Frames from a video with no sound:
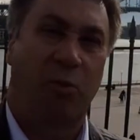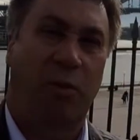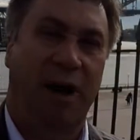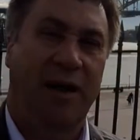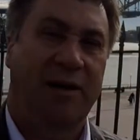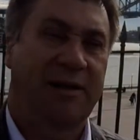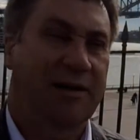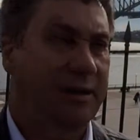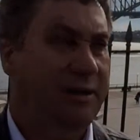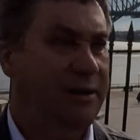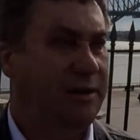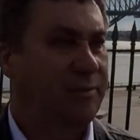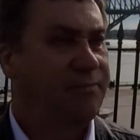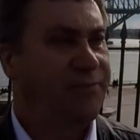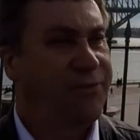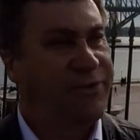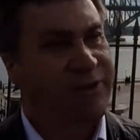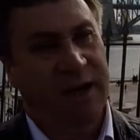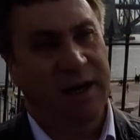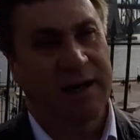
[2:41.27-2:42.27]
basis.
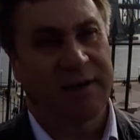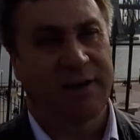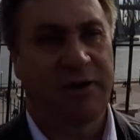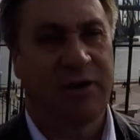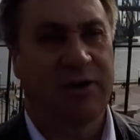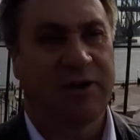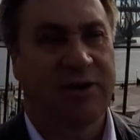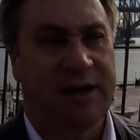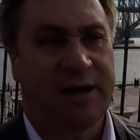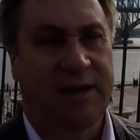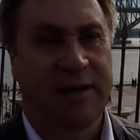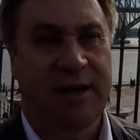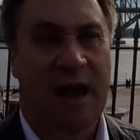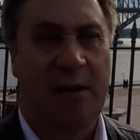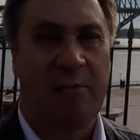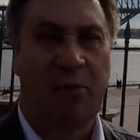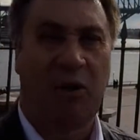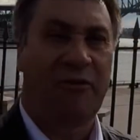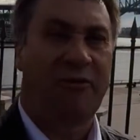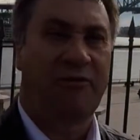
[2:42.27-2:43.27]
So let's use the
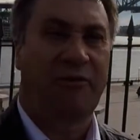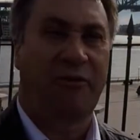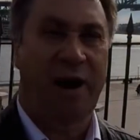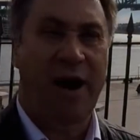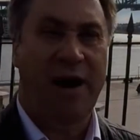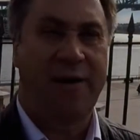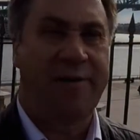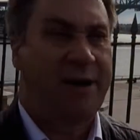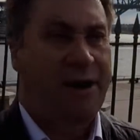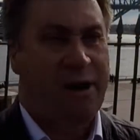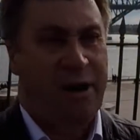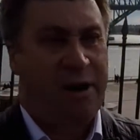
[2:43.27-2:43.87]
example of Fred.